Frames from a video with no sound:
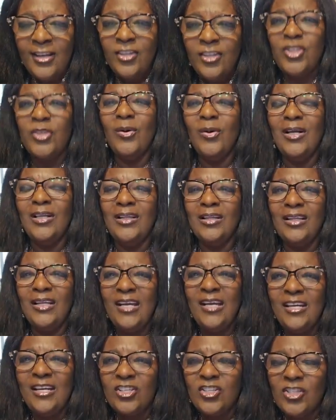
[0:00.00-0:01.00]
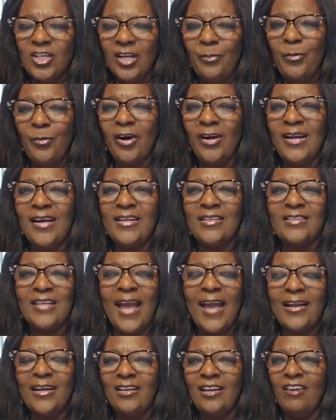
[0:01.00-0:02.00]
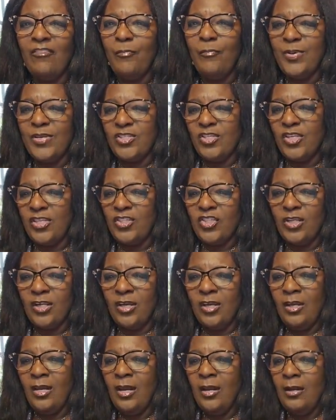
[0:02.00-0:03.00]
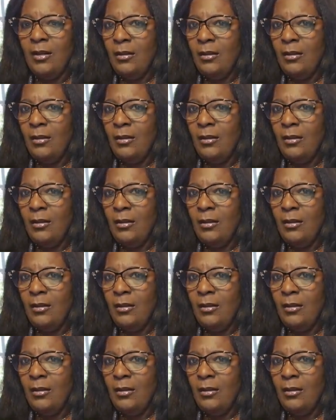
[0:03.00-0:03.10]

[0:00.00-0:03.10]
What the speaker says: to a leadership or an executive position,